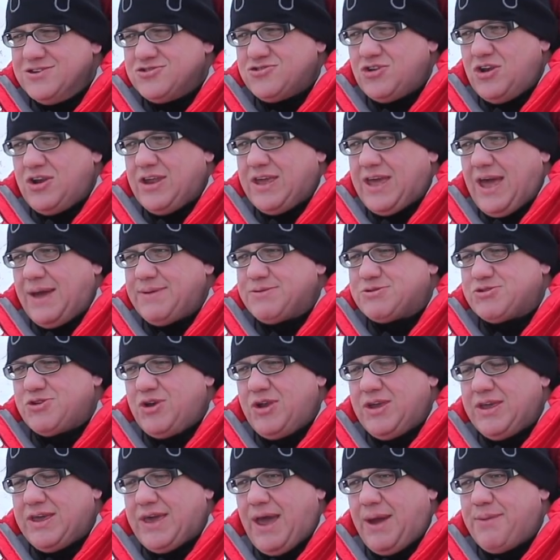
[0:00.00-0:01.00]
trying to capture
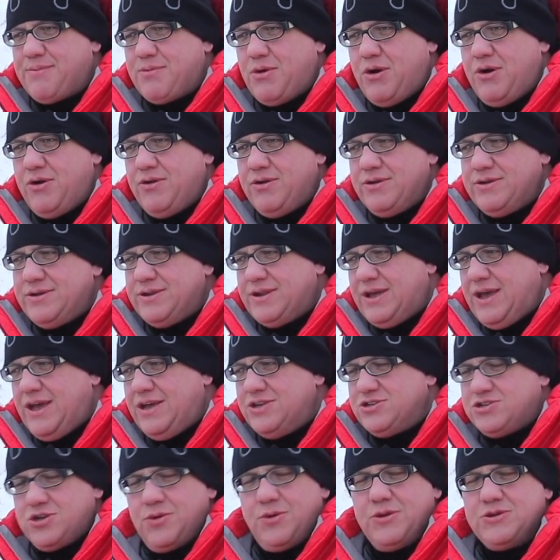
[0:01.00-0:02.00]
it in camera and
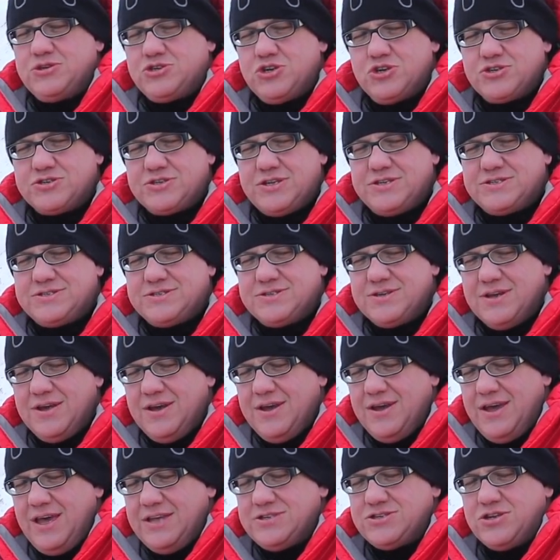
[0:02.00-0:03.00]
do it justice
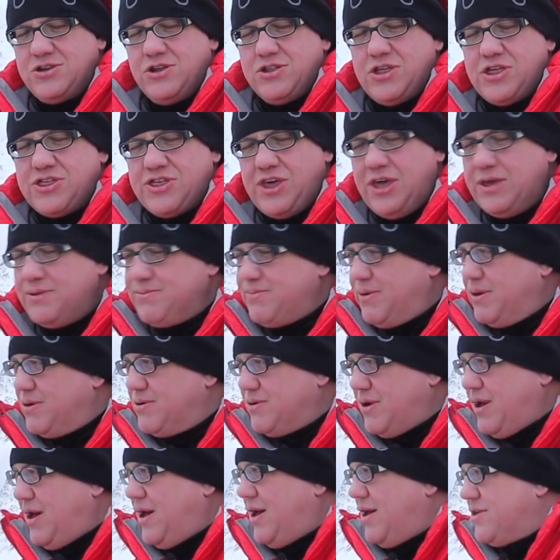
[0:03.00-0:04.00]
is another thing,
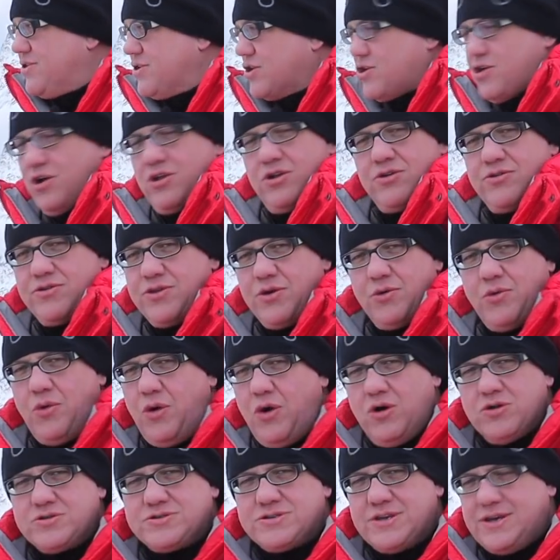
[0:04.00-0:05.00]
but the colour of the
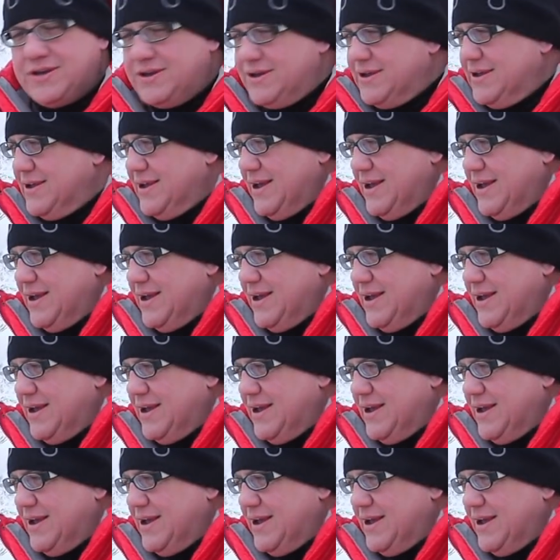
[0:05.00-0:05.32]
water.